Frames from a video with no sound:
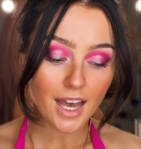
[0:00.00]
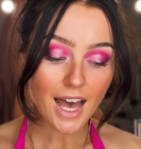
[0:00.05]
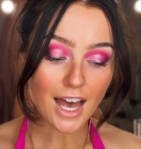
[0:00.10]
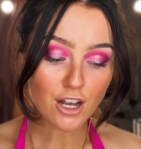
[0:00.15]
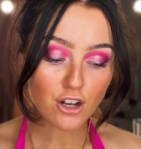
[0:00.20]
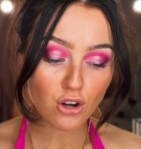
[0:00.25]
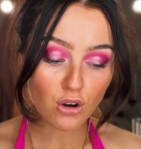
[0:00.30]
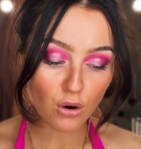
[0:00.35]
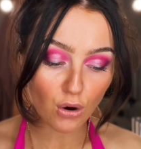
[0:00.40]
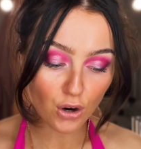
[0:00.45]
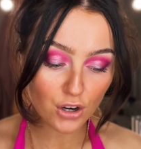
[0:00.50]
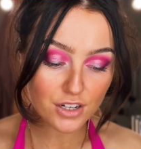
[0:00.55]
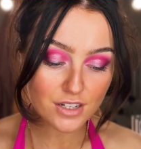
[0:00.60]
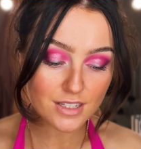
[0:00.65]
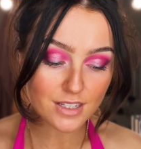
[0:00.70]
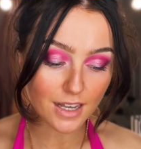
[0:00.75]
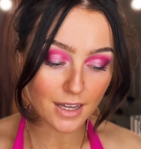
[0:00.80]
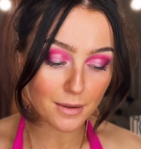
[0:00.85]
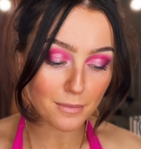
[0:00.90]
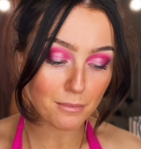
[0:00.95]
a
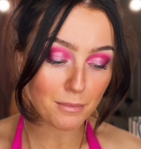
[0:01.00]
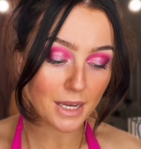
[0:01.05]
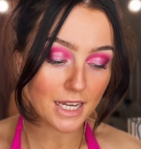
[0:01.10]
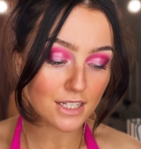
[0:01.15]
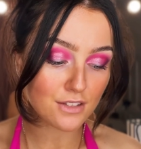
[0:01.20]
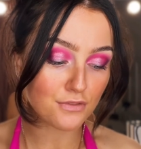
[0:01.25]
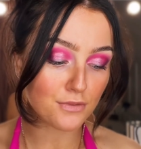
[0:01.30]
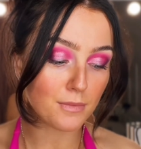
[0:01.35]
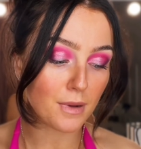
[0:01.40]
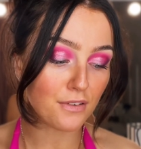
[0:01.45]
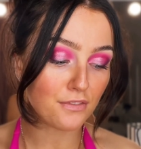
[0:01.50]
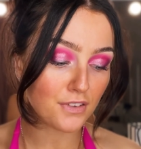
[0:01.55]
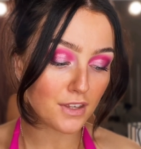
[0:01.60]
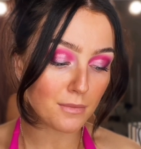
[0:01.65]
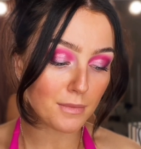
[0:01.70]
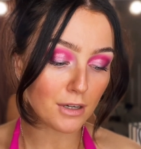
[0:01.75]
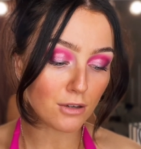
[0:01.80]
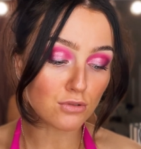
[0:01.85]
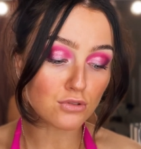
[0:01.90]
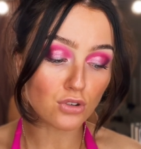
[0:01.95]
corset made from a
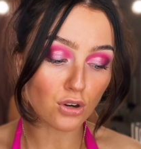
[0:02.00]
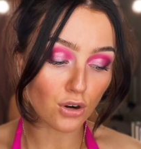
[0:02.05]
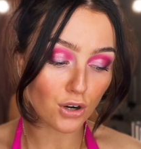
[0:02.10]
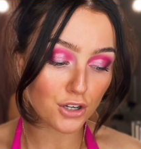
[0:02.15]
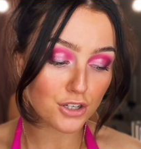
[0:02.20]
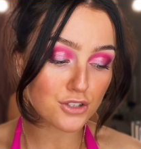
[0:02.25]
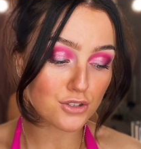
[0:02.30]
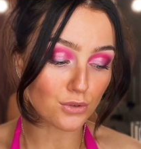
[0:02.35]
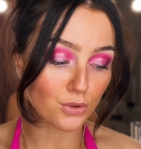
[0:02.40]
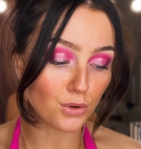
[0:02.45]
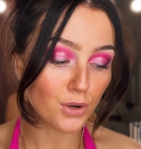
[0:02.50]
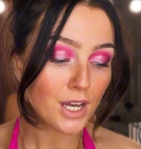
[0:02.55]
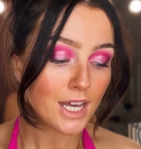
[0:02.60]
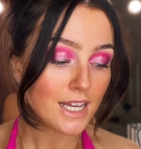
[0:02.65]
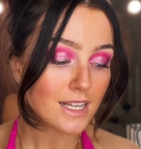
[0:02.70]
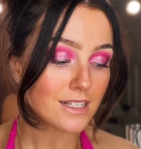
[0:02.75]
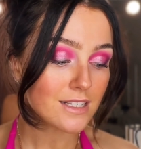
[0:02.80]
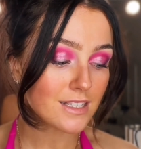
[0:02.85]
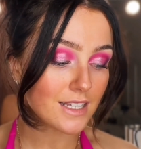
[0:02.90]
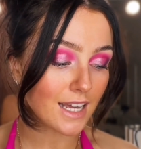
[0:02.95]
female torso
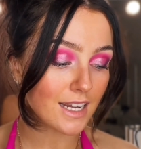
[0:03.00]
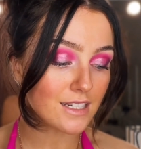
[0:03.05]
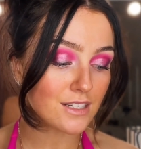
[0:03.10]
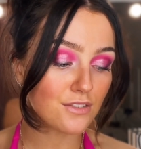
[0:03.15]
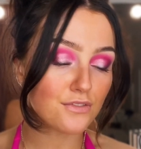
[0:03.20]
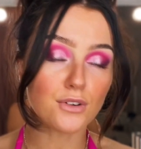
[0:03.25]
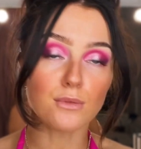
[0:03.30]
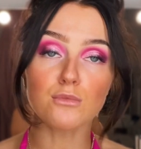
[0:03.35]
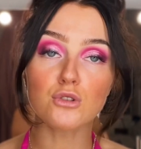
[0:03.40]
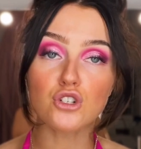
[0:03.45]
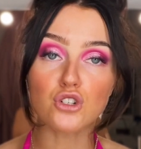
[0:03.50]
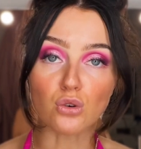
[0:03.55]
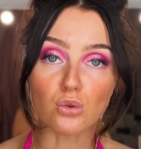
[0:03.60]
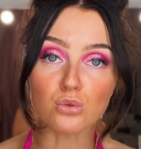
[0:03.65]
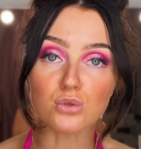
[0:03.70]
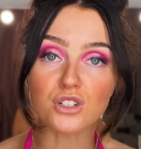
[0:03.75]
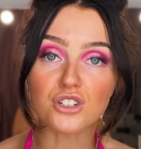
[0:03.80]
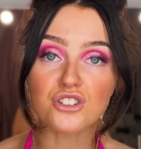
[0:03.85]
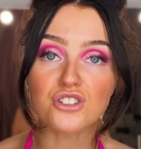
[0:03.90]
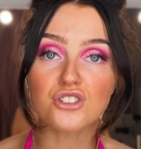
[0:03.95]
skinned from
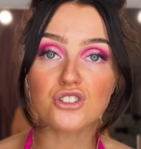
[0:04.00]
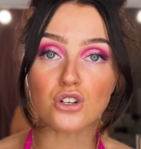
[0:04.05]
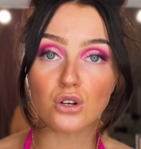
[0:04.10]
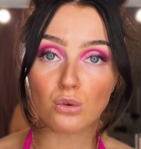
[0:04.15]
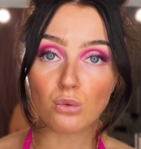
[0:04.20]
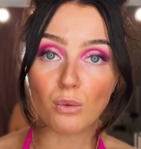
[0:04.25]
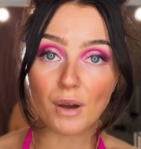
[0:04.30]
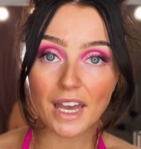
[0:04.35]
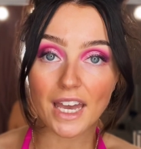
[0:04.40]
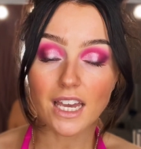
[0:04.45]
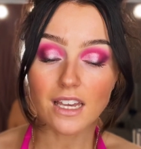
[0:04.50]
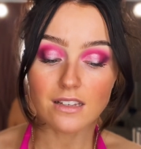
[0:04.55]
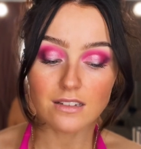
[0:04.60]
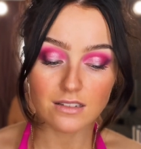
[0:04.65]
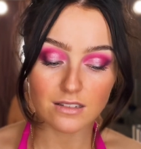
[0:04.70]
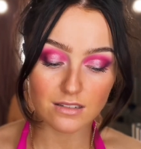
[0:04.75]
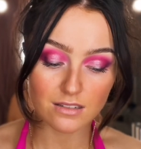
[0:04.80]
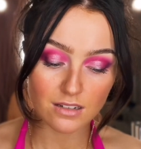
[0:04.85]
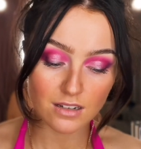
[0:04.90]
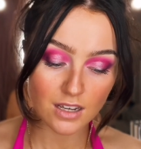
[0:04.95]
shoulders to
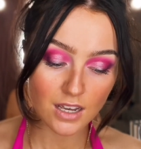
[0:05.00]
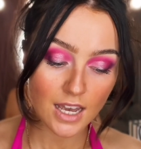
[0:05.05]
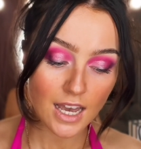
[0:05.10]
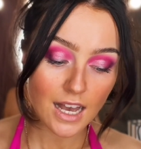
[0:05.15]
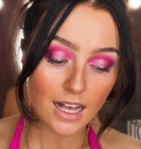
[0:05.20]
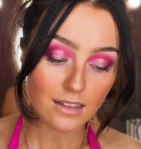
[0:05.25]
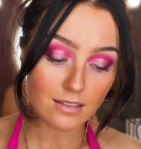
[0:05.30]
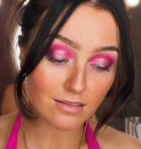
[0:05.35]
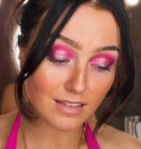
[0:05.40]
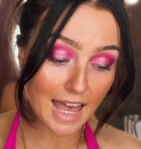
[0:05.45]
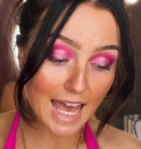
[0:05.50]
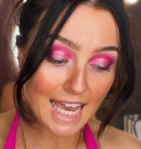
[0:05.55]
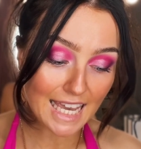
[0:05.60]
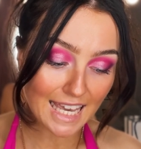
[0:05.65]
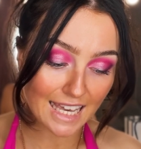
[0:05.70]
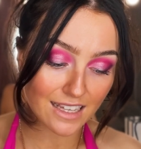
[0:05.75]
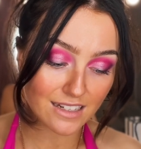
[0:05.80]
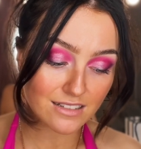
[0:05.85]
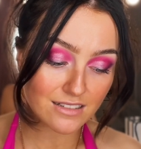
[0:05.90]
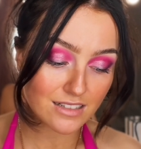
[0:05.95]
waist,
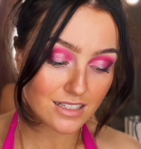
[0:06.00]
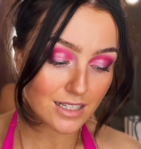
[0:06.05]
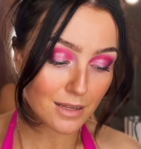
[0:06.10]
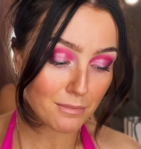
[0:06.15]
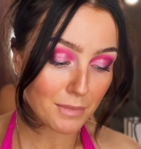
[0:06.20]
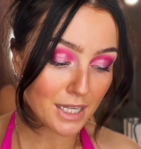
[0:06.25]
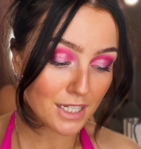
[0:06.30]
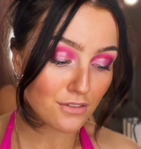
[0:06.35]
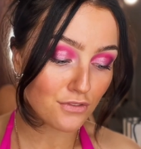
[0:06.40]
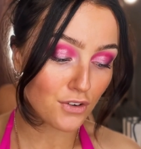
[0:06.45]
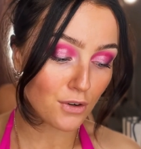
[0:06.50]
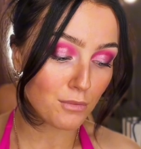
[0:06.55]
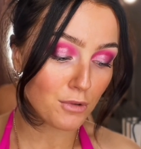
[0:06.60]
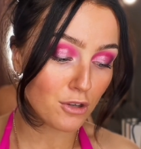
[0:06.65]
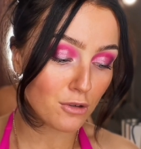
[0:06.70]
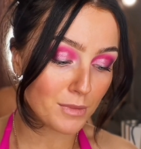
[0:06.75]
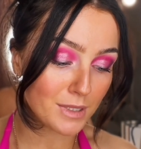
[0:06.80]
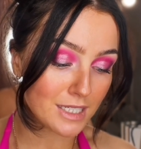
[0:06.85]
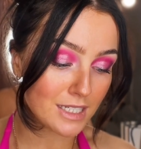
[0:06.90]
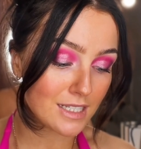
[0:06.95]
leggings made from
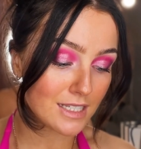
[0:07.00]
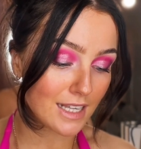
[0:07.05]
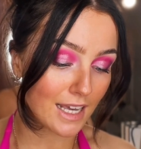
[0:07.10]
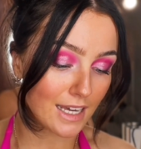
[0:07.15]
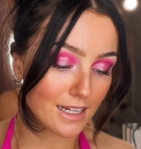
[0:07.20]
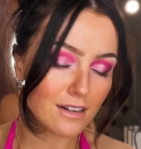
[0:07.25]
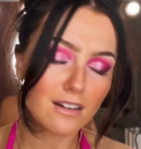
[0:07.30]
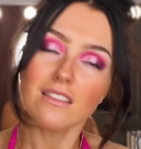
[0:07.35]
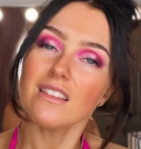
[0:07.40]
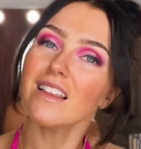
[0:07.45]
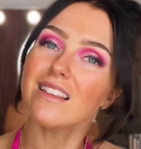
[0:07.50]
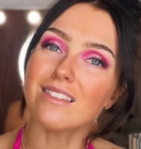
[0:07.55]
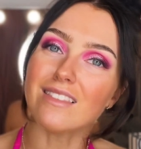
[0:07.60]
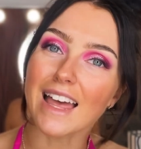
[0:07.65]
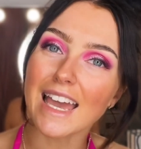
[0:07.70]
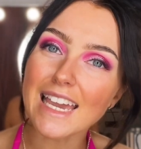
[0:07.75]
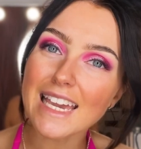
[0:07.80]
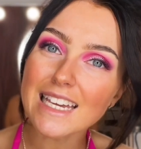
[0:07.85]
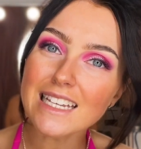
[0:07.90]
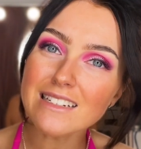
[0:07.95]
human skin.
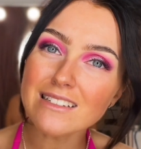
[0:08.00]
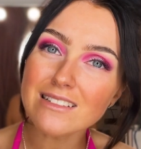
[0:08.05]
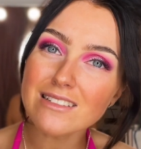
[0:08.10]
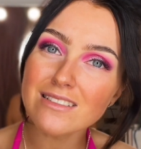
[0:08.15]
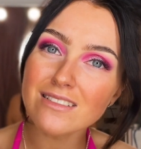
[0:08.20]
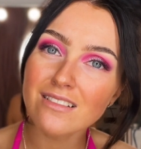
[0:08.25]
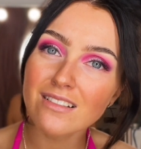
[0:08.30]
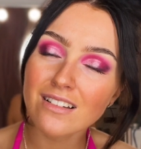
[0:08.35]
Leggings?